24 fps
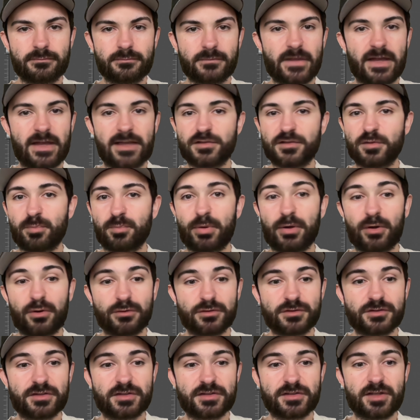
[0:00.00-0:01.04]
As
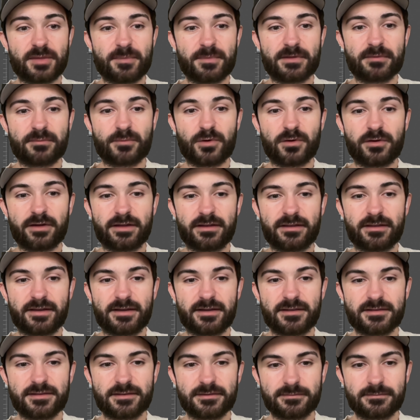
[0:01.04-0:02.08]
opposed to something more like
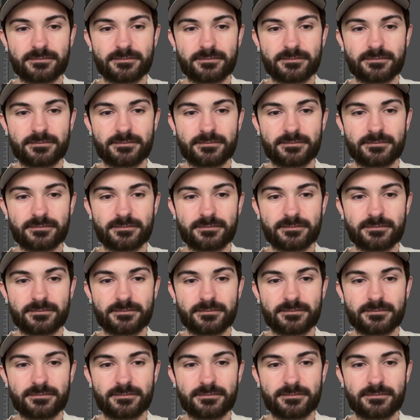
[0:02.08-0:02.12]
this.